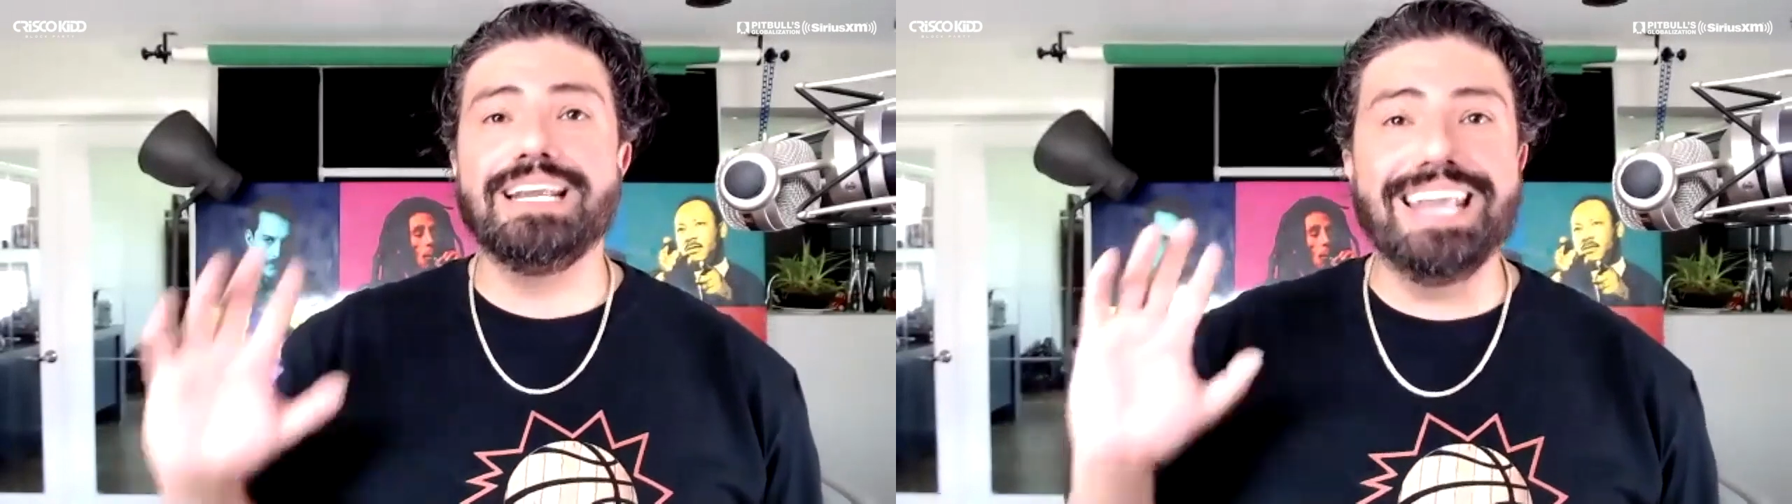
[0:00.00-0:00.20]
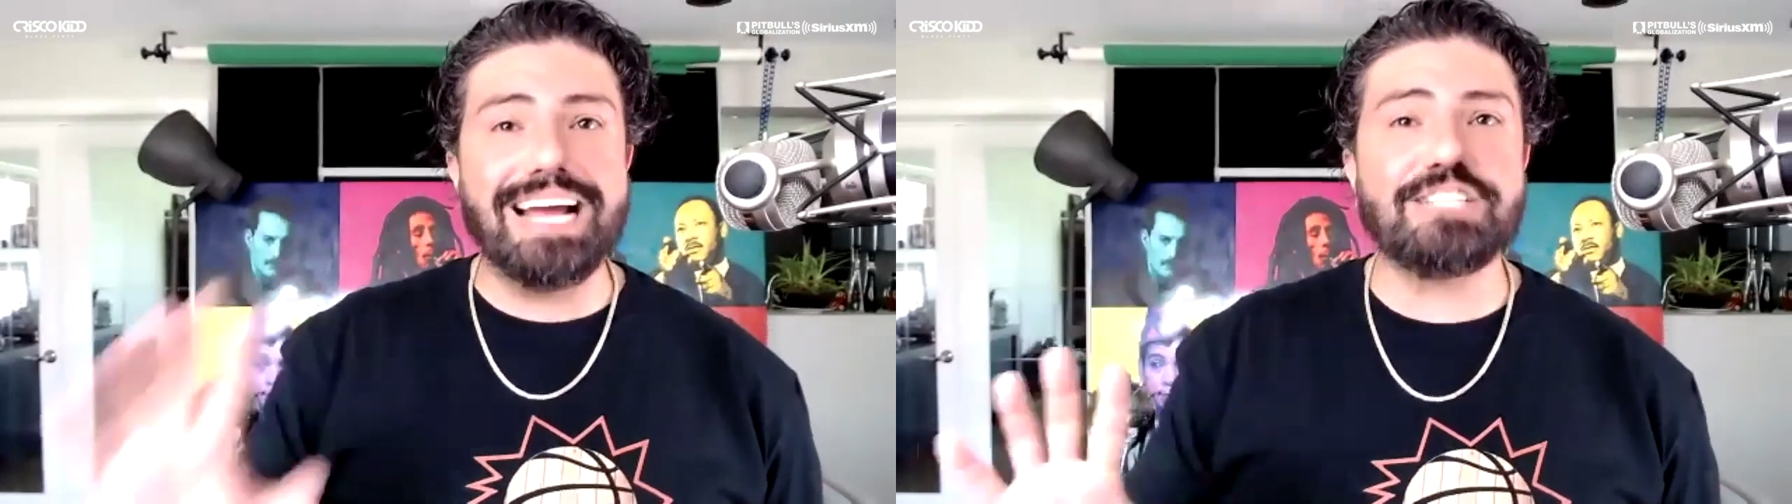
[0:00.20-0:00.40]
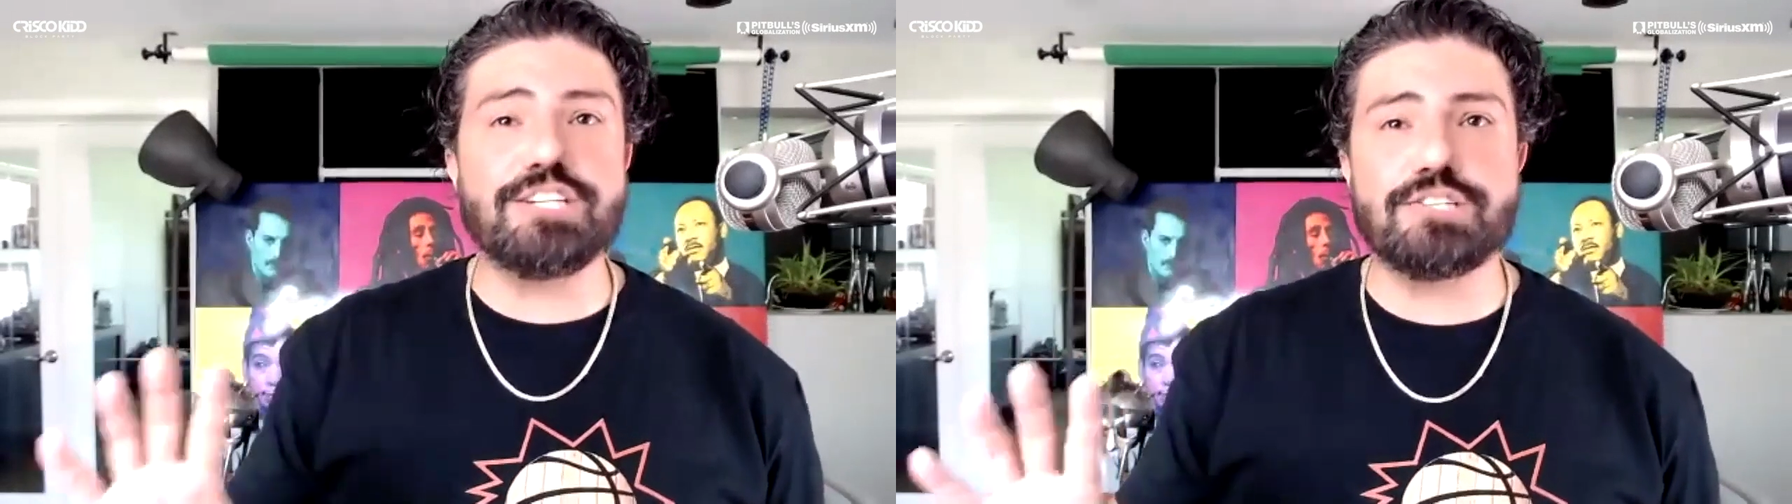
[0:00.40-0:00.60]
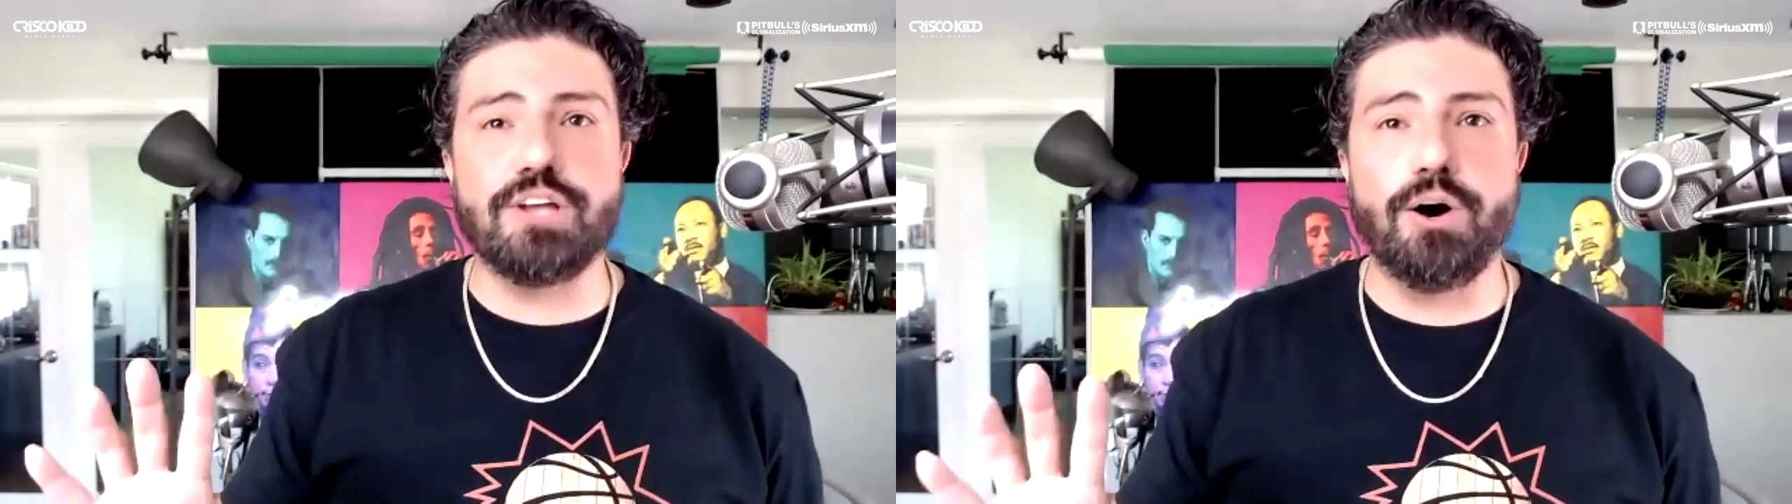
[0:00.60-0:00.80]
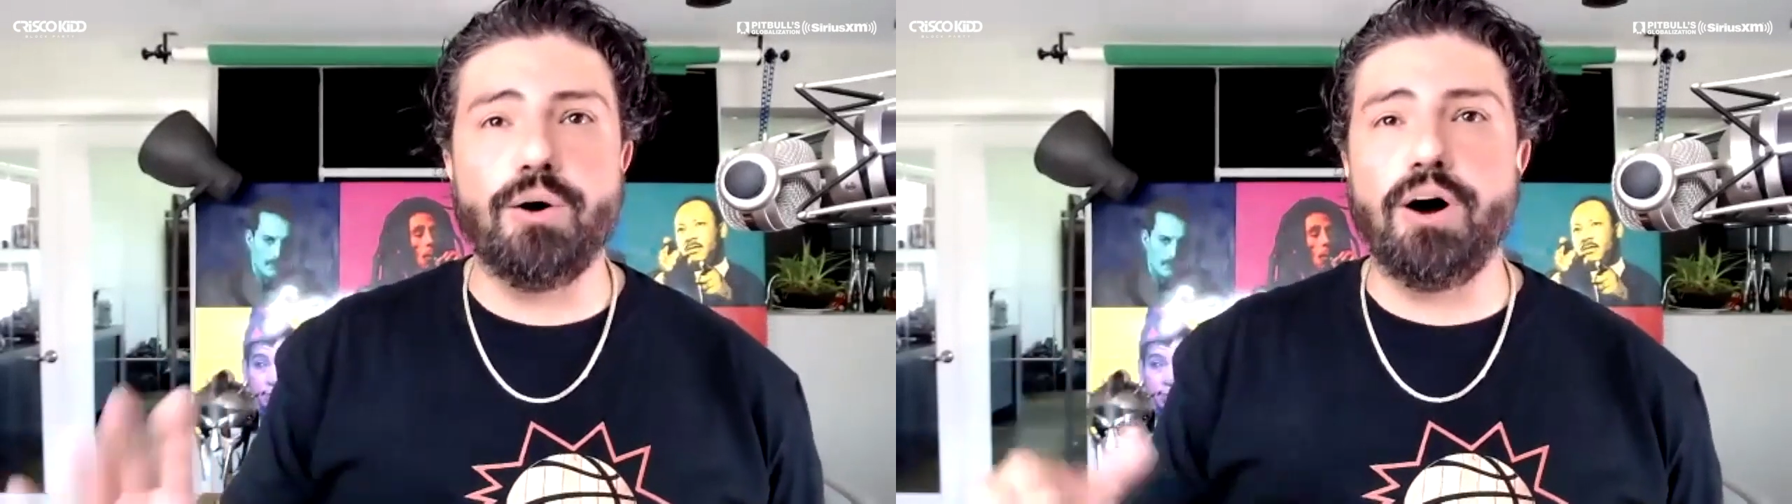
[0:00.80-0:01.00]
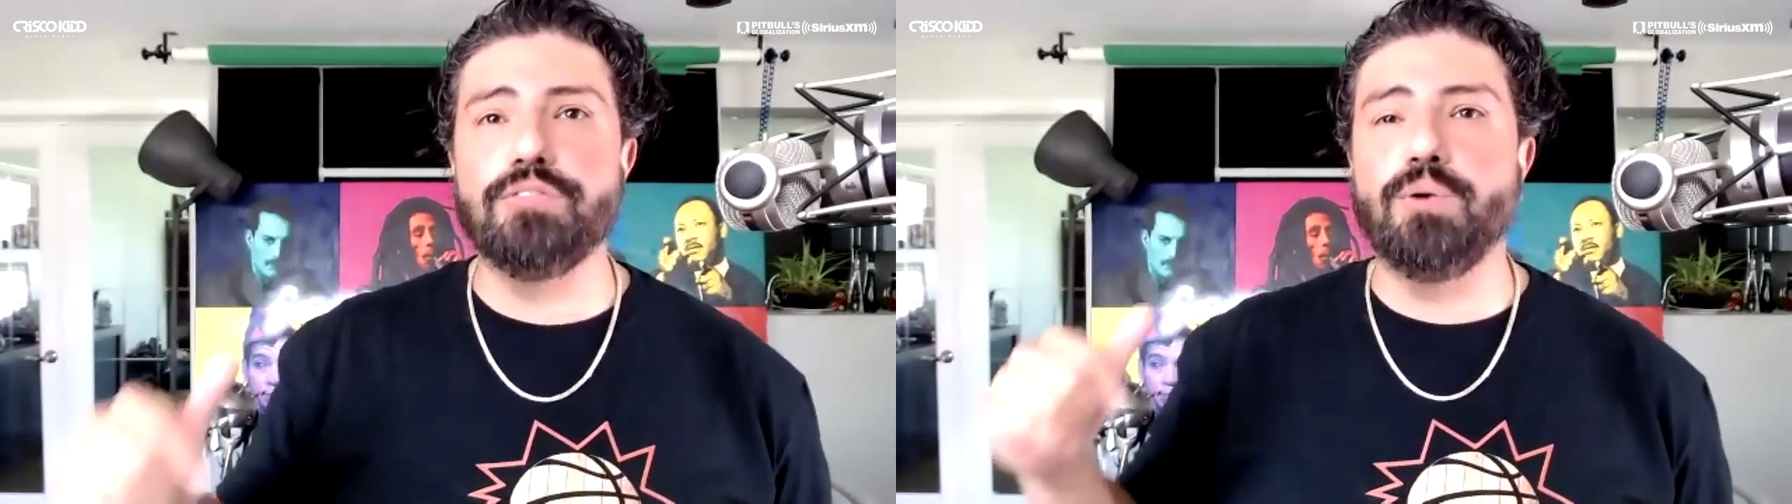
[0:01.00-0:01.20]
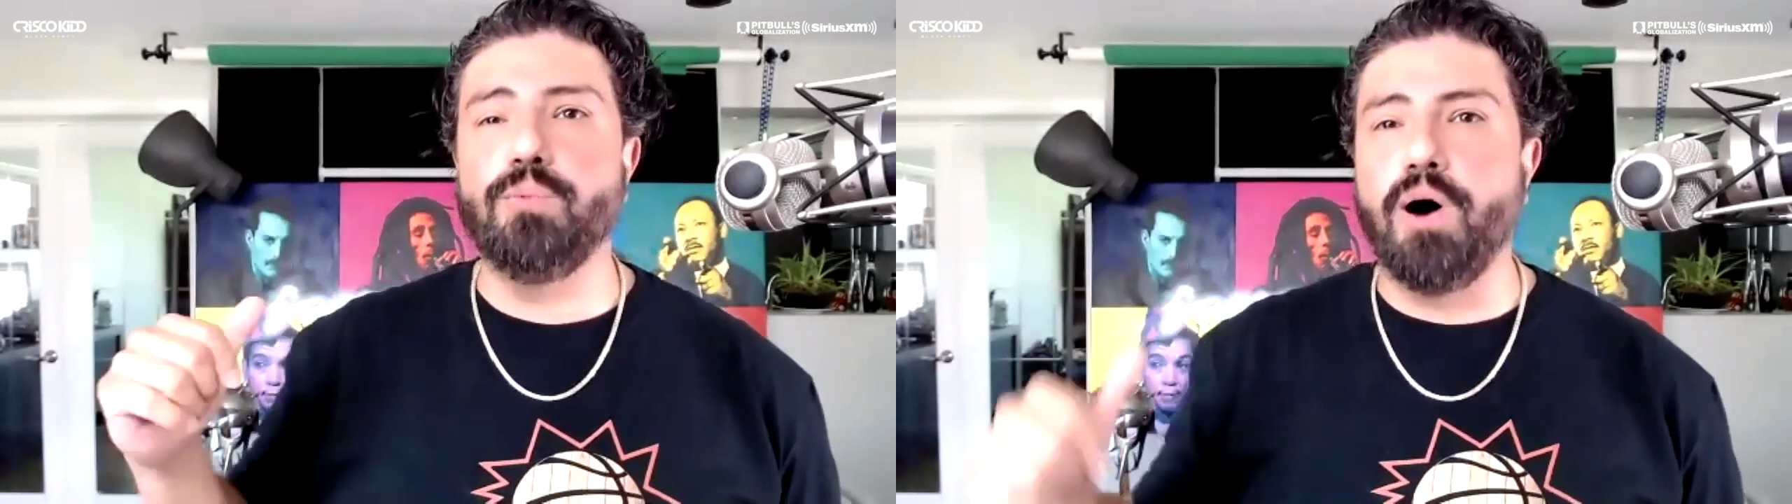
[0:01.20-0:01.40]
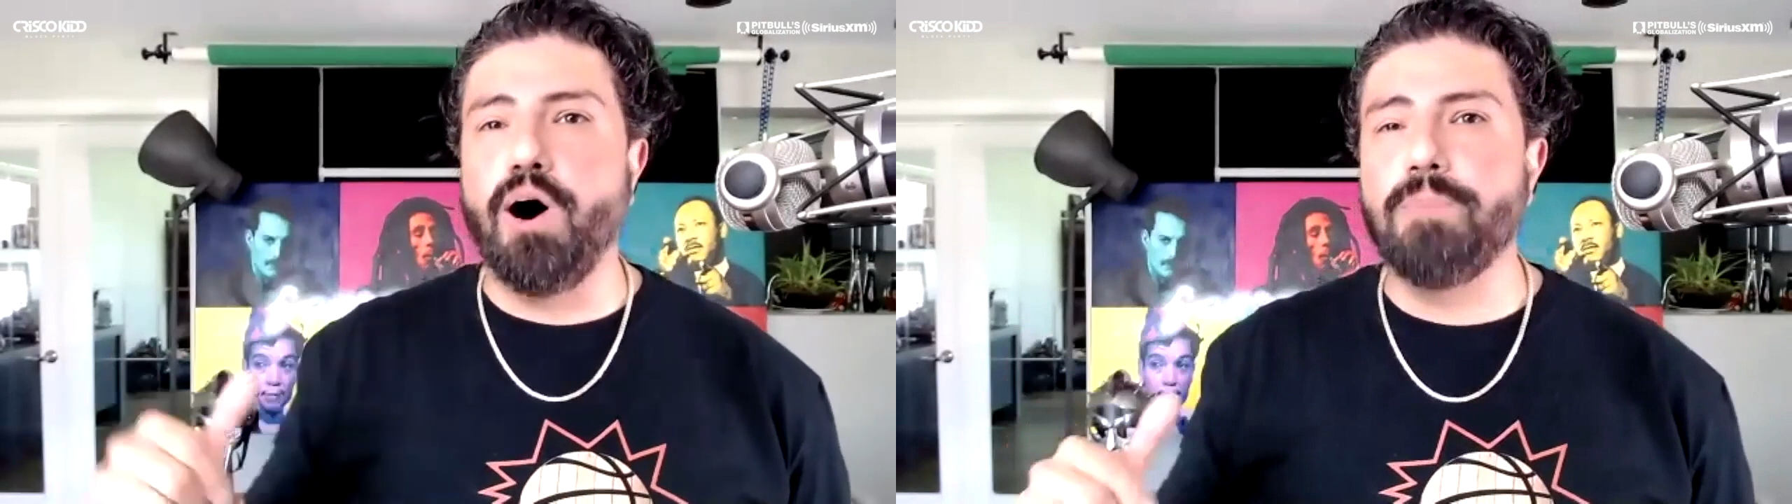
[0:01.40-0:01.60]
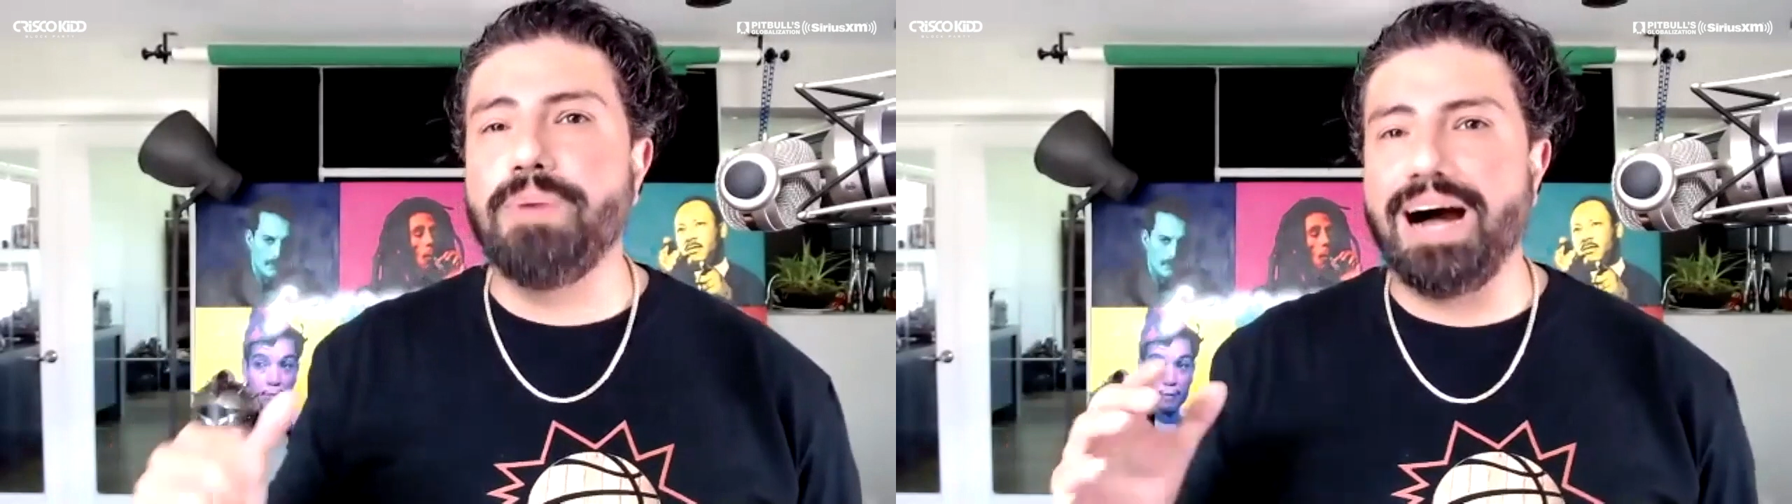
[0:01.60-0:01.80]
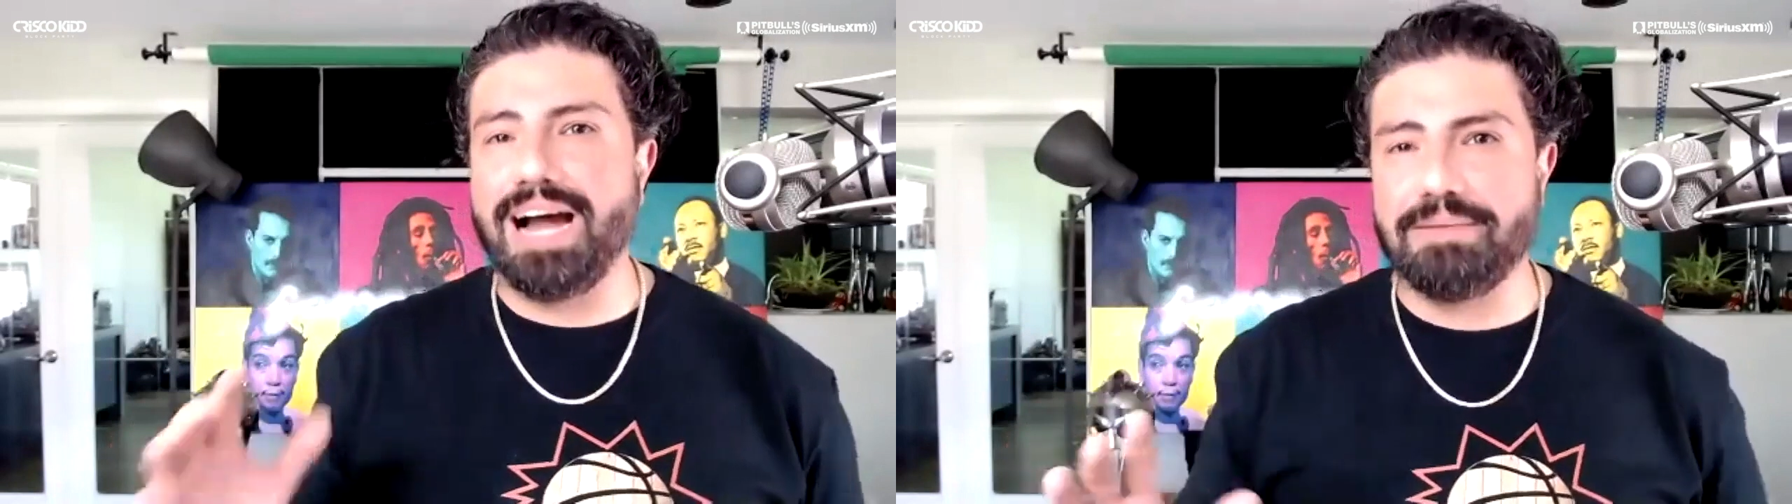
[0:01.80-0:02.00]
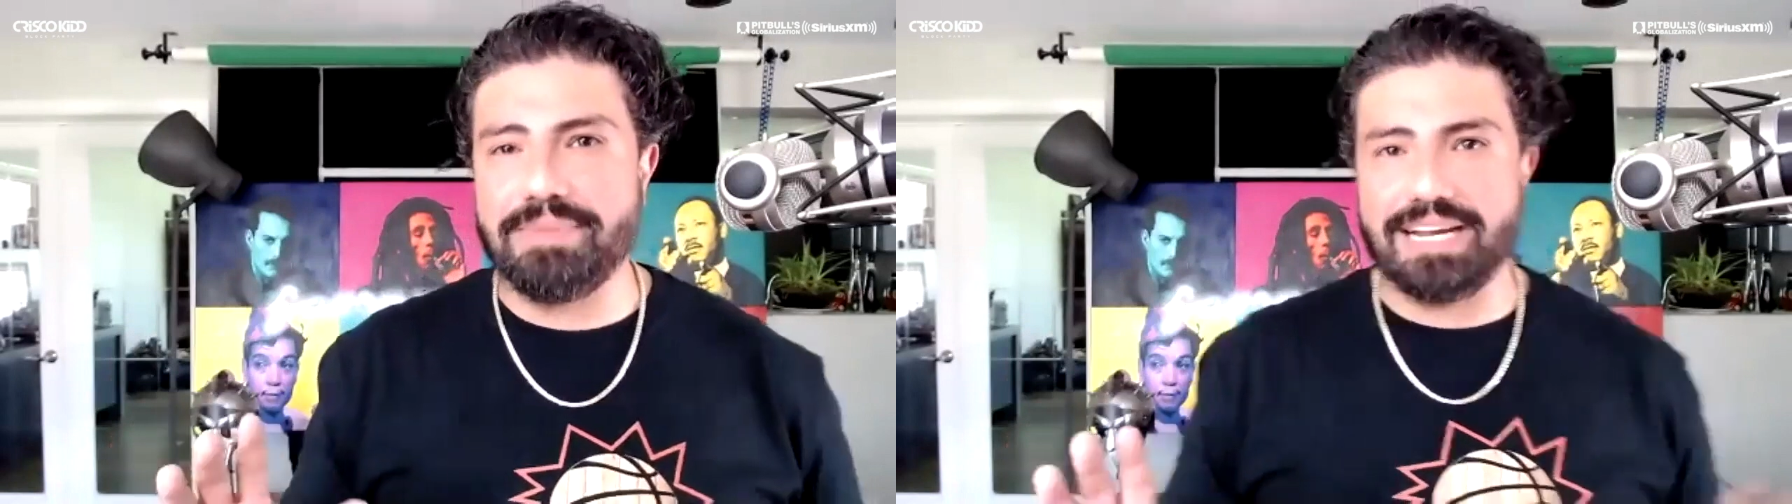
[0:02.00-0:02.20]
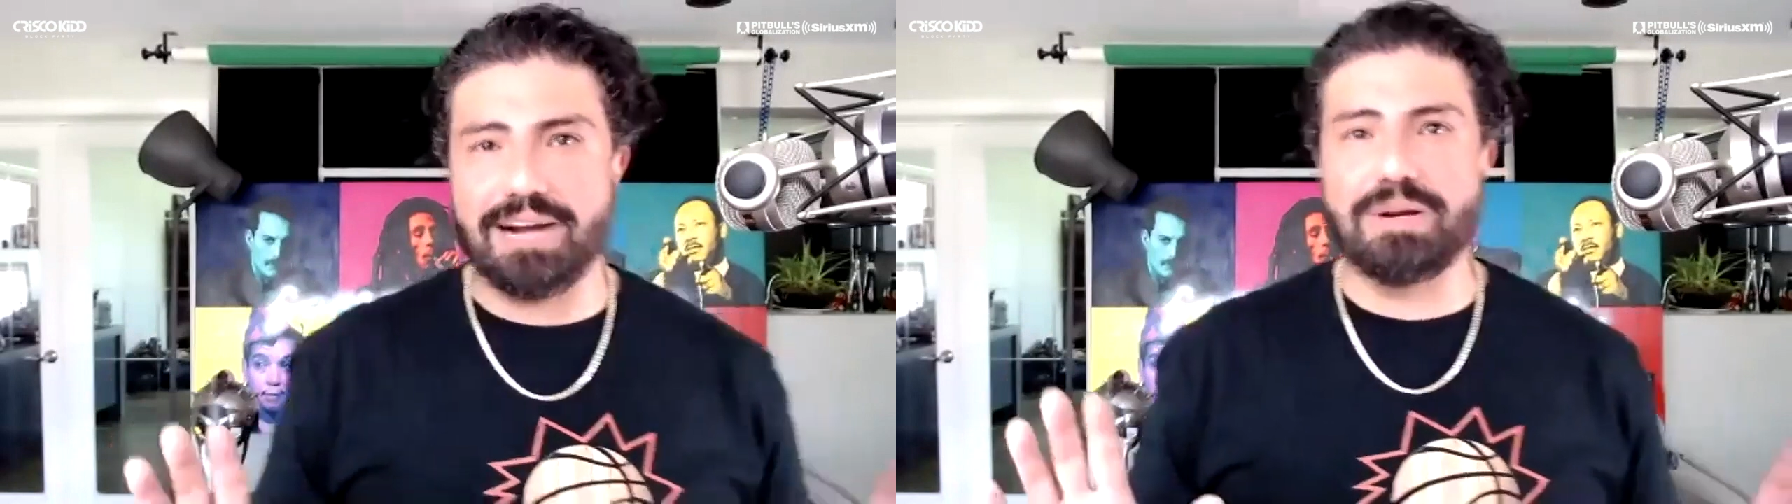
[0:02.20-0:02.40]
legends though, on the wall behind me.